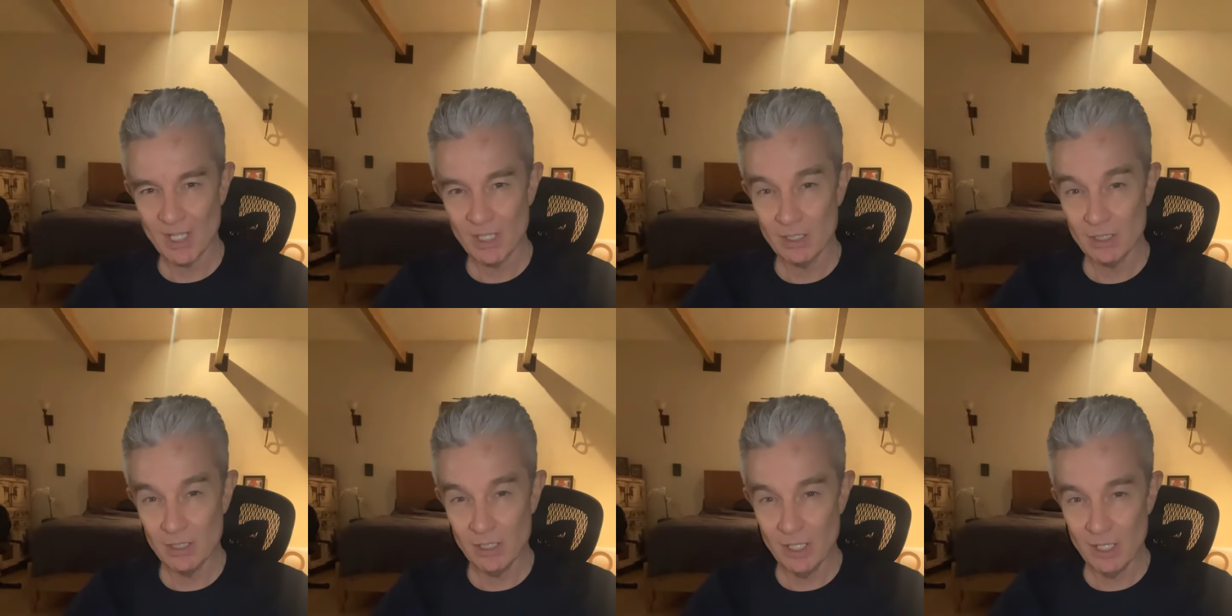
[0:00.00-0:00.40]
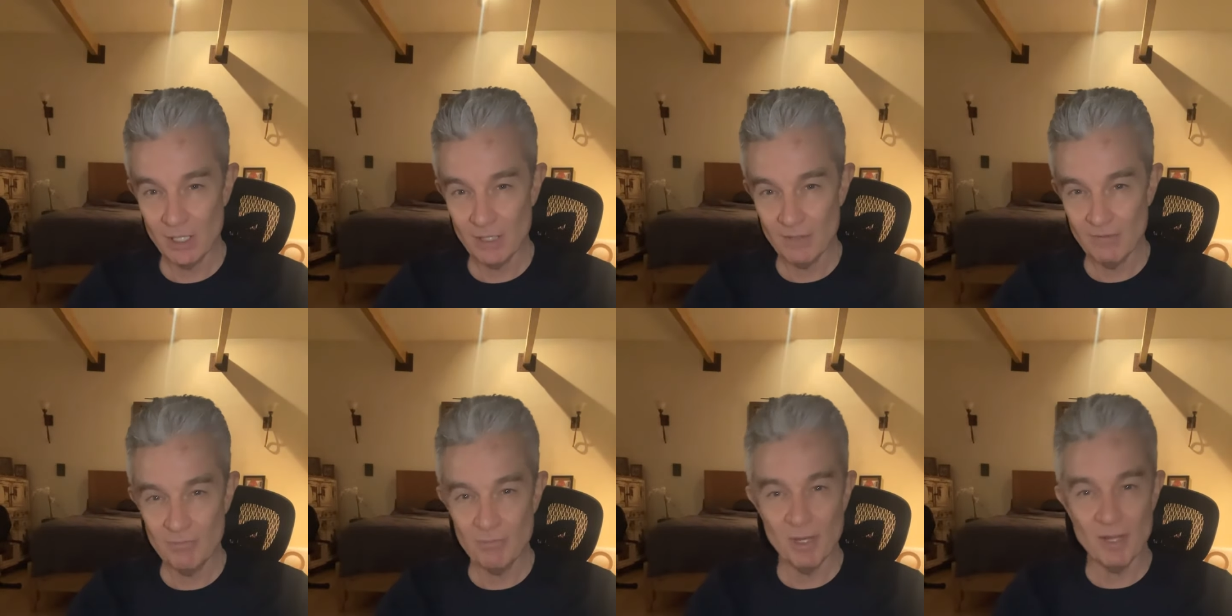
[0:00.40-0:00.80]
I
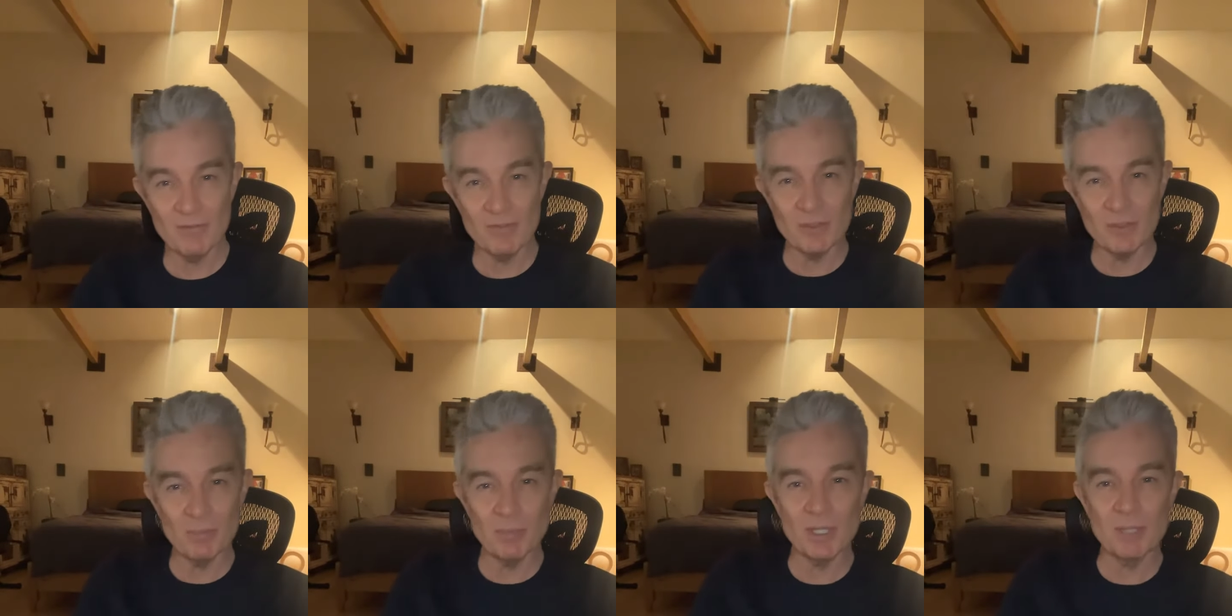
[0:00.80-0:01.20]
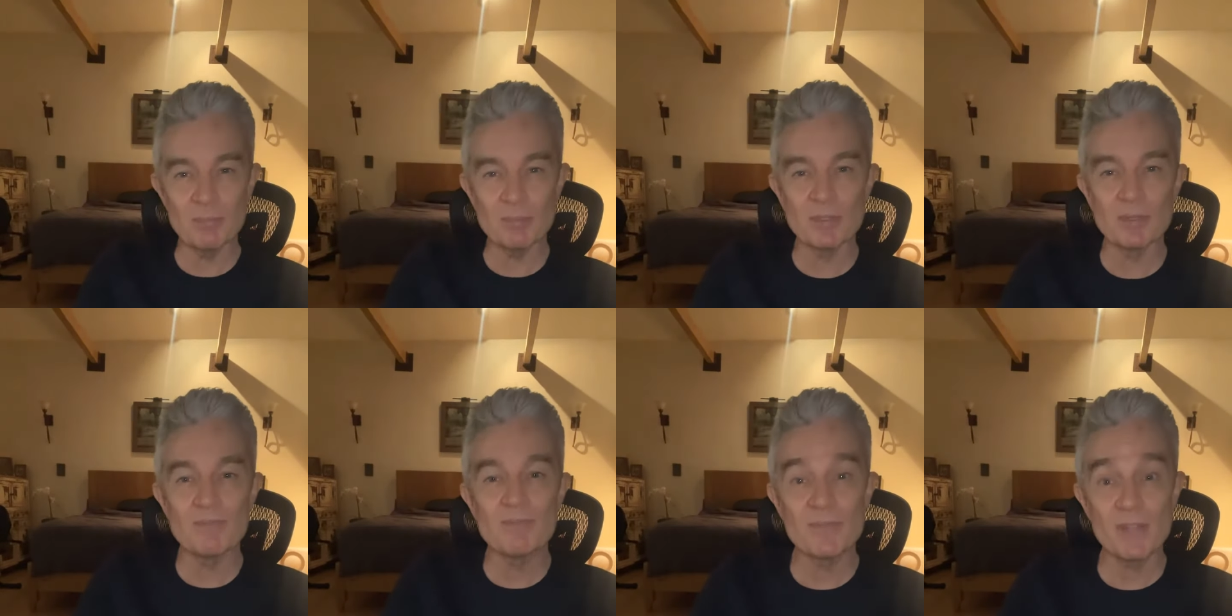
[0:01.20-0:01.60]
love Buffy
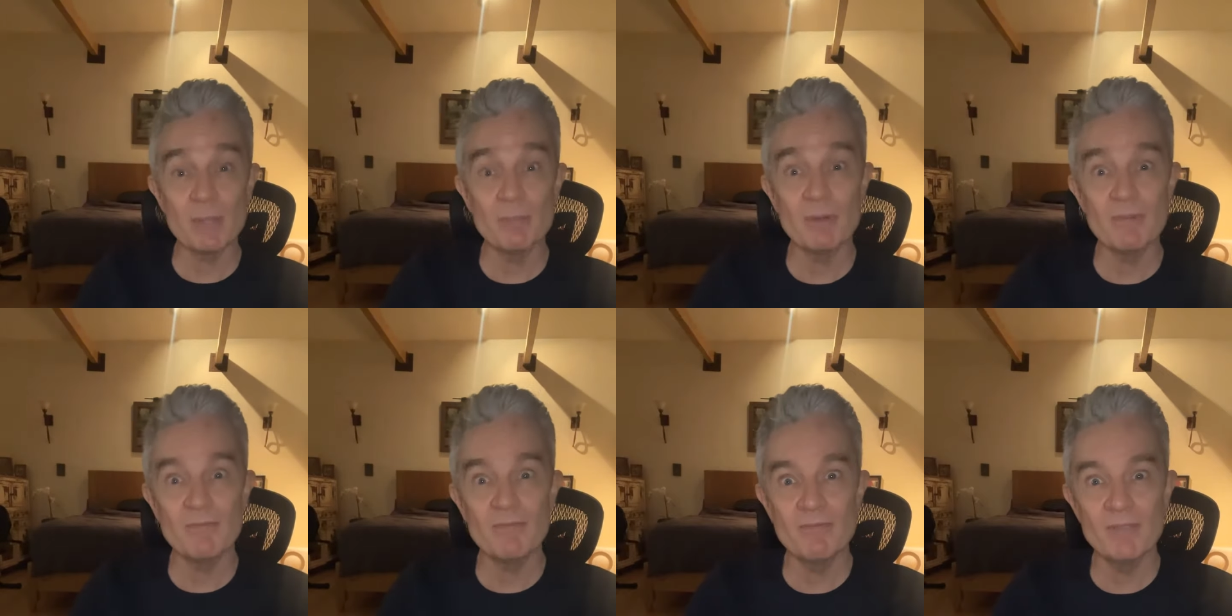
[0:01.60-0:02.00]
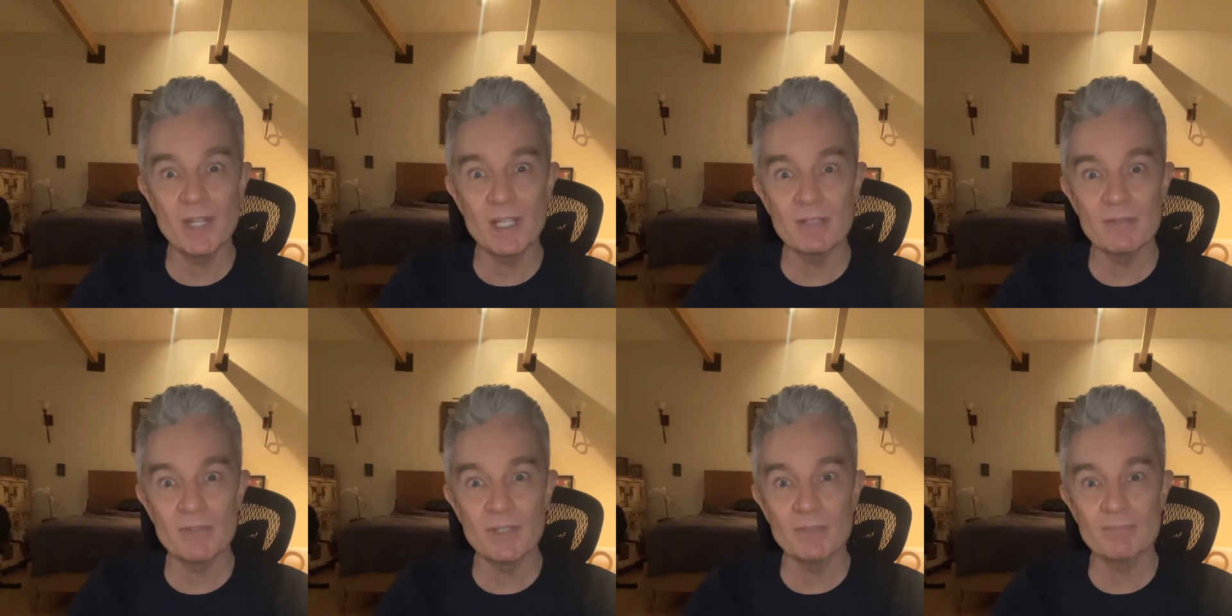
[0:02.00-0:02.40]
people. They're my
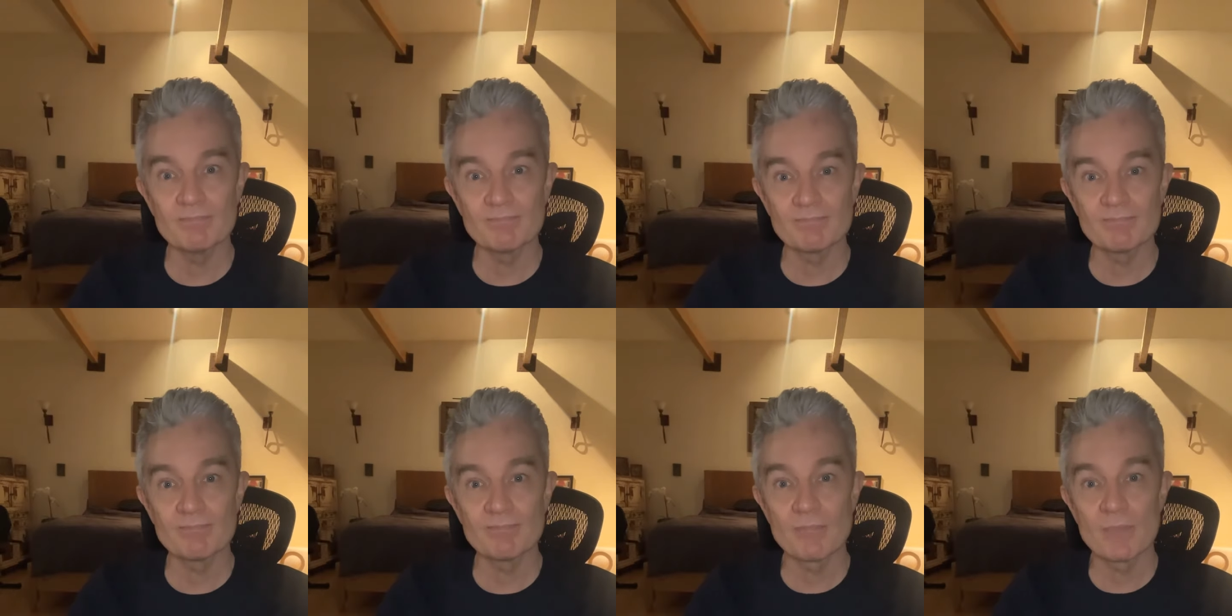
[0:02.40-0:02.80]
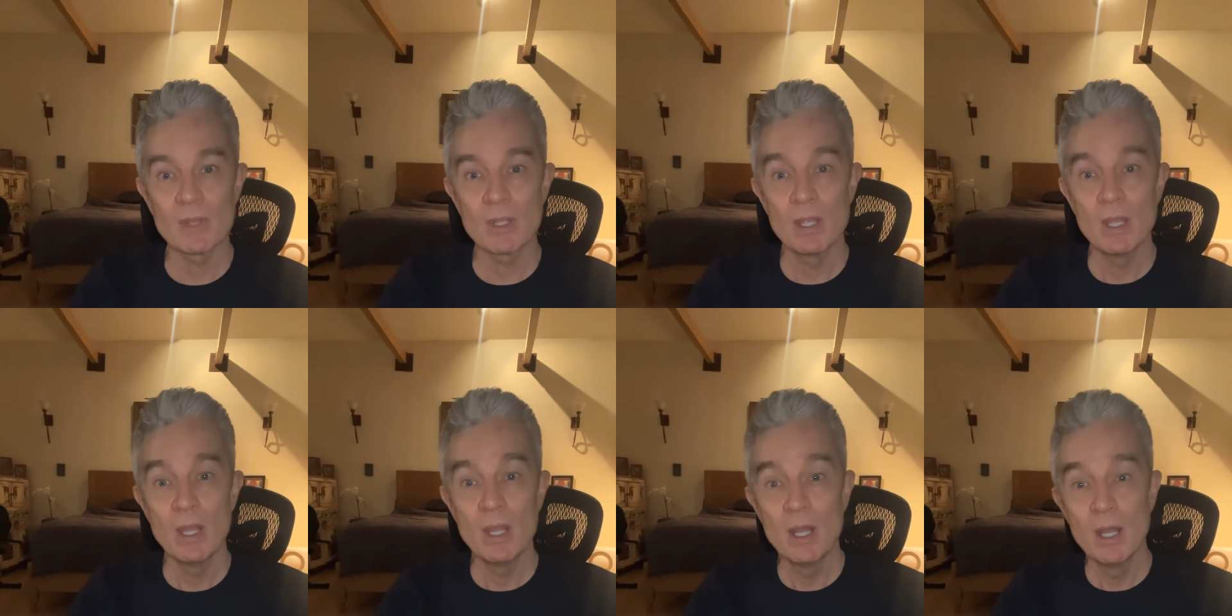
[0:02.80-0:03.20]
favourite.
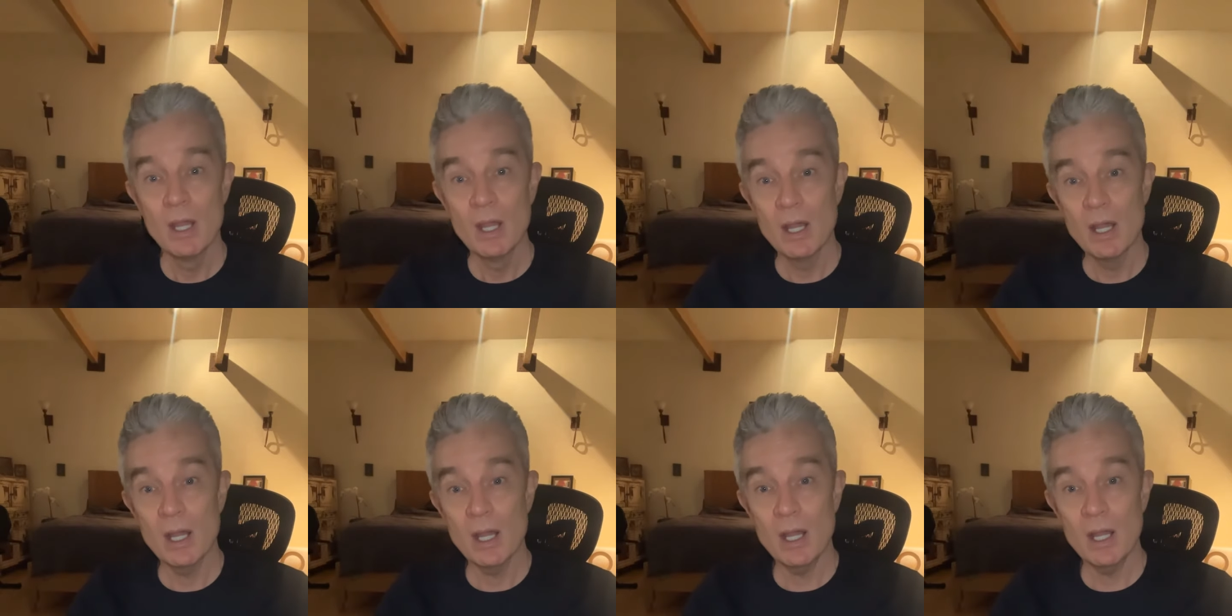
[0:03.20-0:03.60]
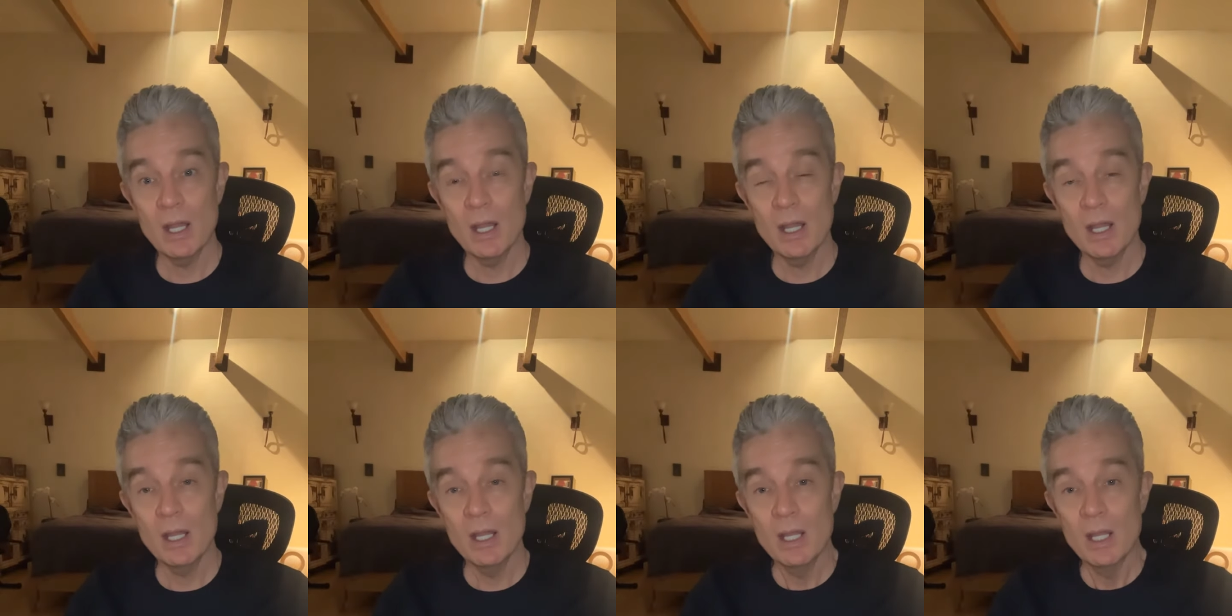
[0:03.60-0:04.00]

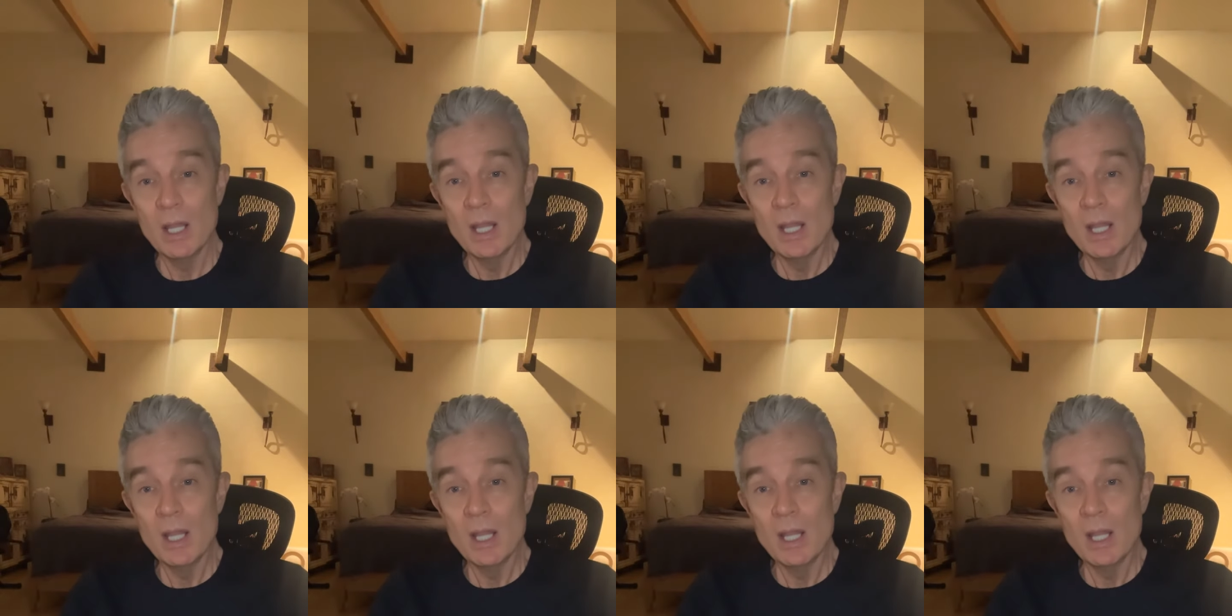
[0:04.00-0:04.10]
I